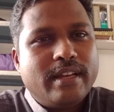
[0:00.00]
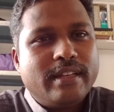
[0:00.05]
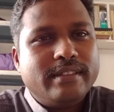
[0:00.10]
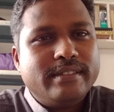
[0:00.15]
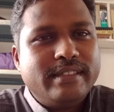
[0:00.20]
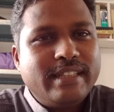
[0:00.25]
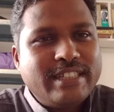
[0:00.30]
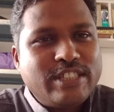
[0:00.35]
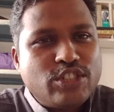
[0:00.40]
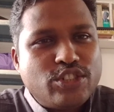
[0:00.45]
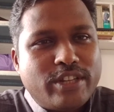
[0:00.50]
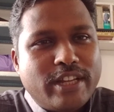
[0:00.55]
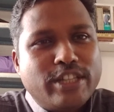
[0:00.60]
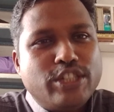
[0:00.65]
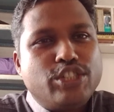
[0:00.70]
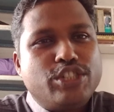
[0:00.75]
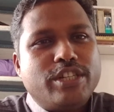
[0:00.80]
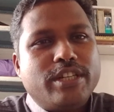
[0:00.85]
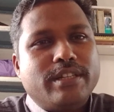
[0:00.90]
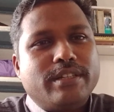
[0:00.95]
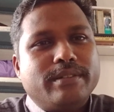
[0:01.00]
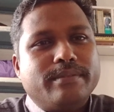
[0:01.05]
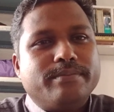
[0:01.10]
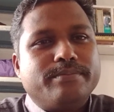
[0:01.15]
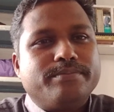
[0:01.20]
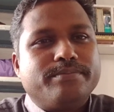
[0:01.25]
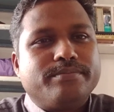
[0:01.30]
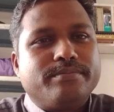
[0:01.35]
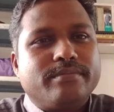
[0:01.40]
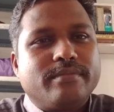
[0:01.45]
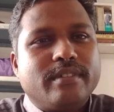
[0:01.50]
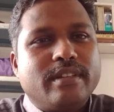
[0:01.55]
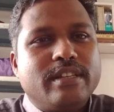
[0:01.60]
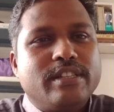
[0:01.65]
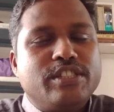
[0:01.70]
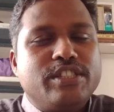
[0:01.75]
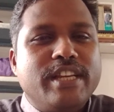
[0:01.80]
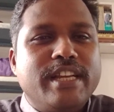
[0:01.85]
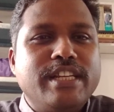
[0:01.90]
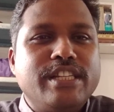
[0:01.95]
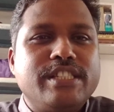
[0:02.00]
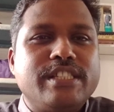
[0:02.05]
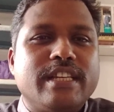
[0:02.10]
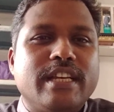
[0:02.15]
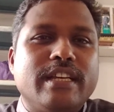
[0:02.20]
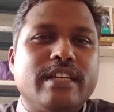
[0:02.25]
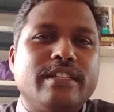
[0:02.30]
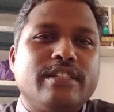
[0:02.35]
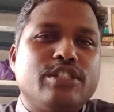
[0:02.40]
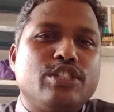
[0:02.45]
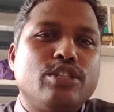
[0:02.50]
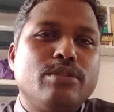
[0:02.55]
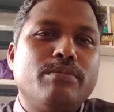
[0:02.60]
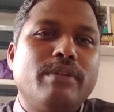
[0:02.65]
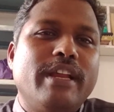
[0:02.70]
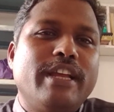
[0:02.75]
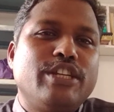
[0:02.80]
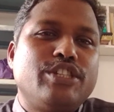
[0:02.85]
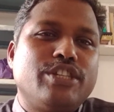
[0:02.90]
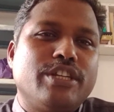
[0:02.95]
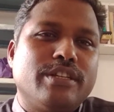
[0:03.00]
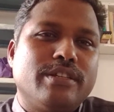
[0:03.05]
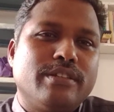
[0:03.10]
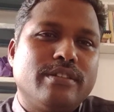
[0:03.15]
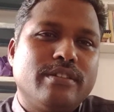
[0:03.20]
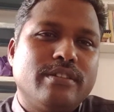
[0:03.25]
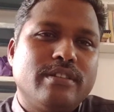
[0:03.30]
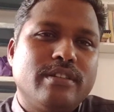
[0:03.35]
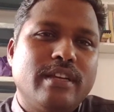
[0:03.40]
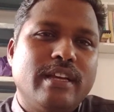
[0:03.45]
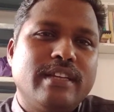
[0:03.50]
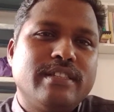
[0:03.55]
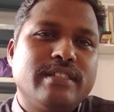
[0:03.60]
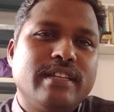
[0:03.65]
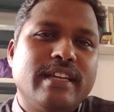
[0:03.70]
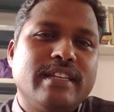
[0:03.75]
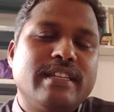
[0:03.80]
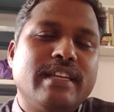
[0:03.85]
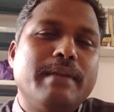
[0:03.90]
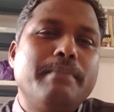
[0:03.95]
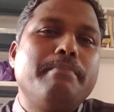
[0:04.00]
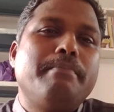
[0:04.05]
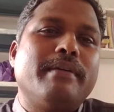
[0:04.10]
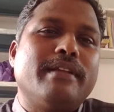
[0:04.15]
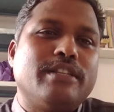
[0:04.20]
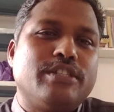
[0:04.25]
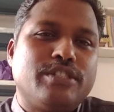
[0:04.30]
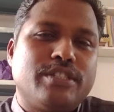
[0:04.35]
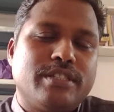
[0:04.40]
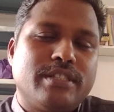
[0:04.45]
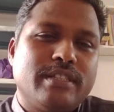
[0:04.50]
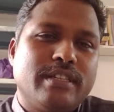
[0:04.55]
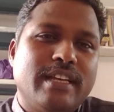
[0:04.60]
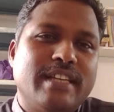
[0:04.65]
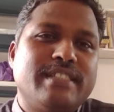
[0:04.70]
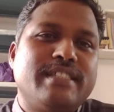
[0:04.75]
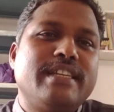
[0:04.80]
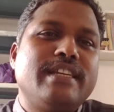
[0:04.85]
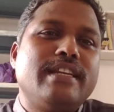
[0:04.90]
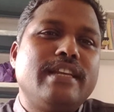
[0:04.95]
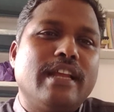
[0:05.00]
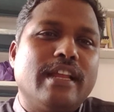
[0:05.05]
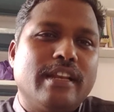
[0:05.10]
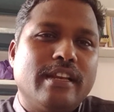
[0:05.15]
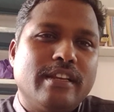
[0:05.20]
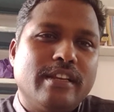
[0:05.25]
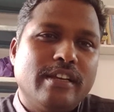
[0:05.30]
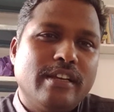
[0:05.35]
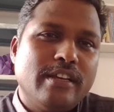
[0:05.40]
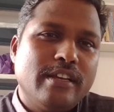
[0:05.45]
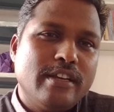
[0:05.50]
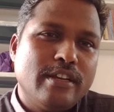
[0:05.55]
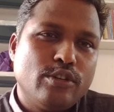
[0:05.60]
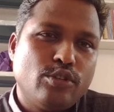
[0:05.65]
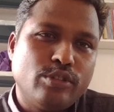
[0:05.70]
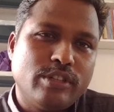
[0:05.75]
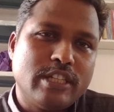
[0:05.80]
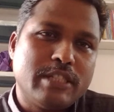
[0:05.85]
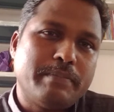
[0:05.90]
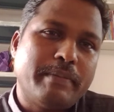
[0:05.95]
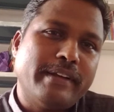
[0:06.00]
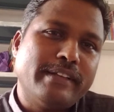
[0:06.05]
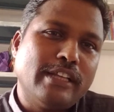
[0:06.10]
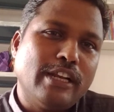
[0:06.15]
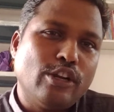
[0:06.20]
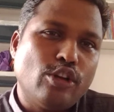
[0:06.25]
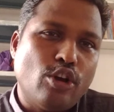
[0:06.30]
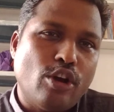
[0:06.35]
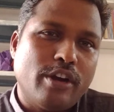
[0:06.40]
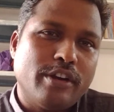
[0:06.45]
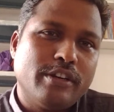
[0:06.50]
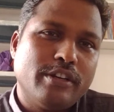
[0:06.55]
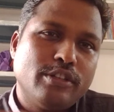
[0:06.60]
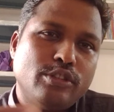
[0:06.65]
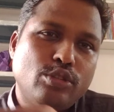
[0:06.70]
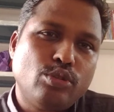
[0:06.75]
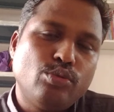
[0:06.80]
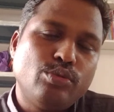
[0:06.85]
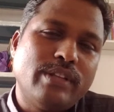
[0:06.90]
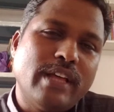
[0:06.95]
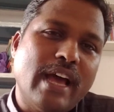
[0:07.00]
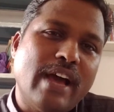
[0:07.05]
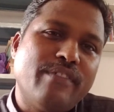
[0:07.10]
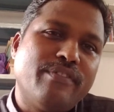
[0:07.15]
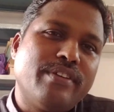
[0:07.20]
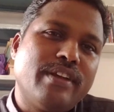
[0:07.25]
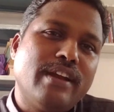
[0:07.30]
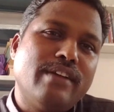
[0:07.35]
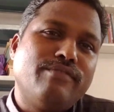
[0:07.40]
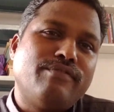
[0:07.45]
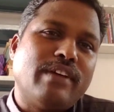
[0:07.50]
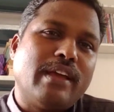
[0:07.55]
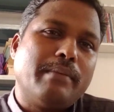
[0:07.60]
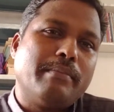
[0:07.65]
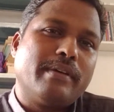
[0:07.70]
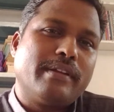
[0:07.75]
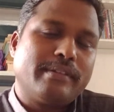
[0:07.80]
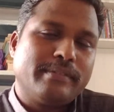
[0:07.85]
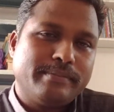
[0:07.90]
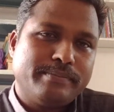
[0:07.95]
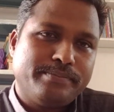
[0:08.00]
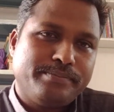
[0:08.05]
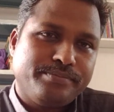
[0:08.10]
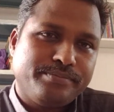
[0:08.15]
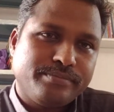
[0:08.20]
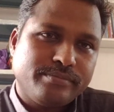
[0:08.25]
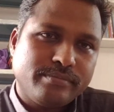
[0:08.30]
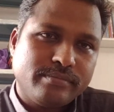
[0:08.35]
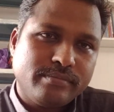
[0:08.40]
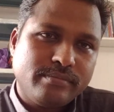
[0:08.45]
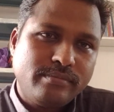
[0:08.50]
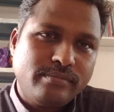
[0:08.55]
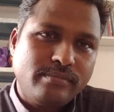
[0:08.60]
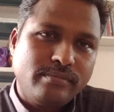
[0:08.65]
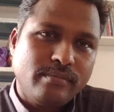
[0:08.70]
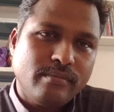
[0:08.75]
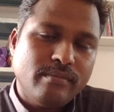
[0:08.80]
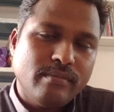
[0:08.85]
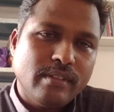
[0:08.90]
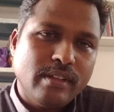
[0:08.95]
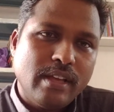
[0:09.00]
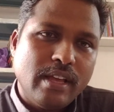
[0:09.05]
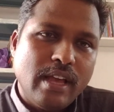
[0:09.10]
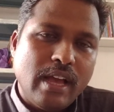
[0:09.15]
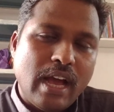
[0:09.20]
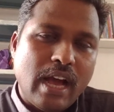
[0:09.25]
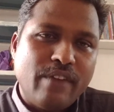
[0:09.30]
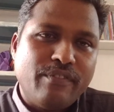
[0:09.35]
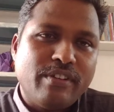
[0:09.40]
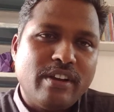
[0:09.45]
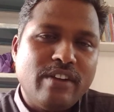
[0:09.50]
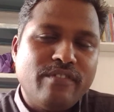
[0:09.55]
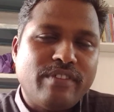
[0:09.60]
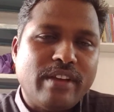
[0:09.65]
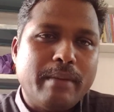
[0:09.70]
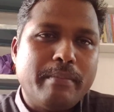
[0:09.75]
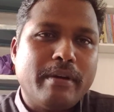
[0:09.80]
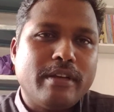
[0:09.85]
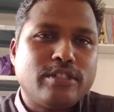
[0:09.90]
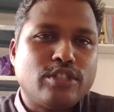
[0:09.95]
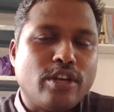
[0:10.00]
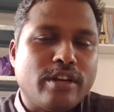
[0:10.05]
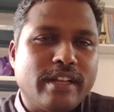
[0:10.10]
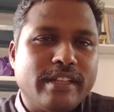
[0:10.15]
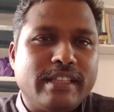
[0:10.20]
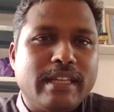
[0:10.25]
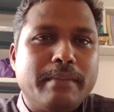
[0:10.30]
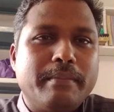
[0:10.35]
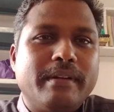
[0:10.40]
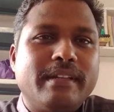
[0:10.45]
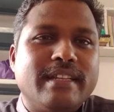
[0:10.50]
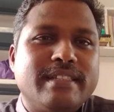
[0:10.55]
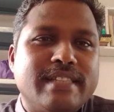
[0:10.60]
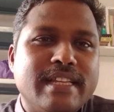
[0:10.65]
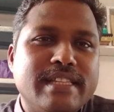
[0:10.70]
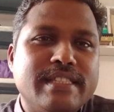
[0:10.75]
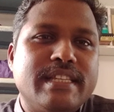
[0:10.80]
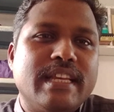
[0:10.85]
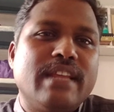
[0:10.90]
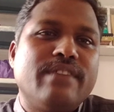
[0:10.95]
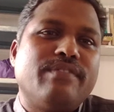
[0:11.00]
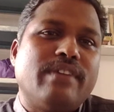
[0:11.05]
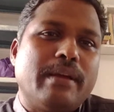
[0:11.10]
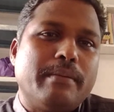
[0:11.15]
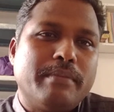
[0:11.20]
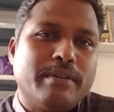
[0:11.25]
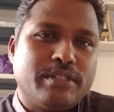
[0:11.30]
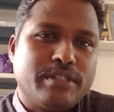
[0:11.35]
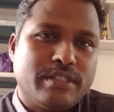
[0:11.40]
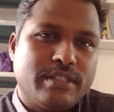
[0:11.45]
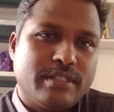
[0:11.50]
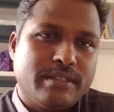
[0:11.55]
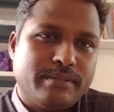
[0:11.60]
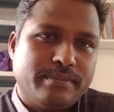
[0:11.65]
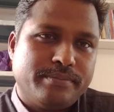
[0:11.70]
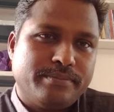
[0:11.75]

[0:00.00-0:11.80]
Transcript: This tension sends a stimulation, an impulse, a signal to the spinal cord through the afferent fiber. Afferent fibers are nothing but the sensory fibers.